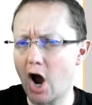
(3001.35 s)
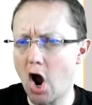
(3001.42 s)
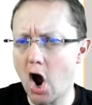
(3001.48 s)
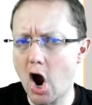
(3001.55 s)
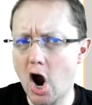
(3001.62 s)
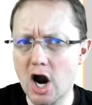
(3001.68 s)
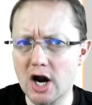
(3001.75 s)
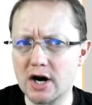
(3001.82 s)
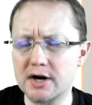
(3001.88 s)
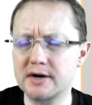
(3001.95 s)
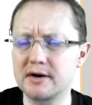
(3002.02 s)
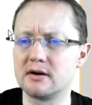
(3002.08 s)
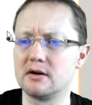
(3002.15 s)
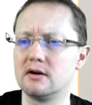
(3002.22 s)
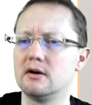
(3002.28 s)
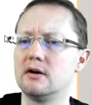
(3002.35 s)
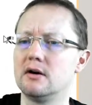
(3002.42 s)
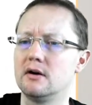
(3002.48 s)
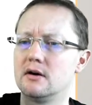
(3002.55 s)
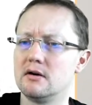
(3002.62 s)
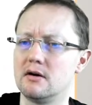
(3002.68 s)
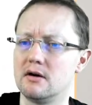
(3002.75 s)
are
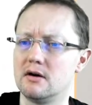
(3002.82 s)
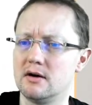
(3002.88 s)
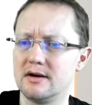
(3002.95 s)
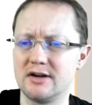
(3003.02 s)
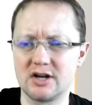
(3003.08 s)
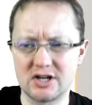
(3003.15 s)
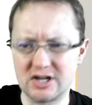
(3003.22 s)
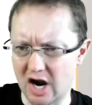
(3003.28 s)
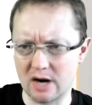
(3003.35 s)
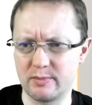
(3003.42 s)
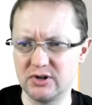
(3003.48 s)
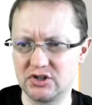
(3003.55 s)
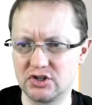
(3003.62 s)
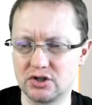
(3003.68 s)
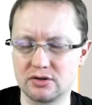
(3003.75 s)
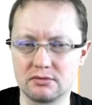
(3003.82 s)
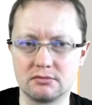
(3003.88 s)
garbage.